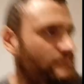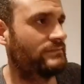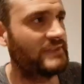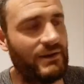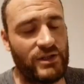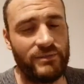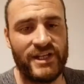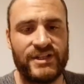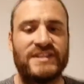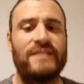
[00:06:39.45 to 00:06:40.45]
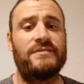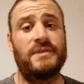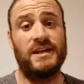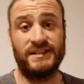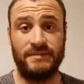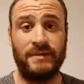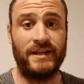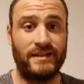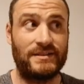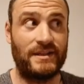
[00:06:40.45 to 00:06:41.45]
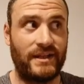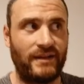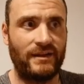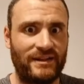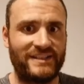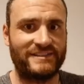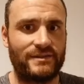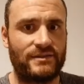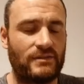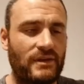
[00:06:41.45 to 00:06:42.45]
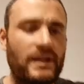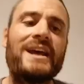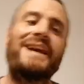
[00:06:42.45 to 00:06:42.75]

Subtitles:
Now, I don't mean you just have to be constipated to like not get serotonin.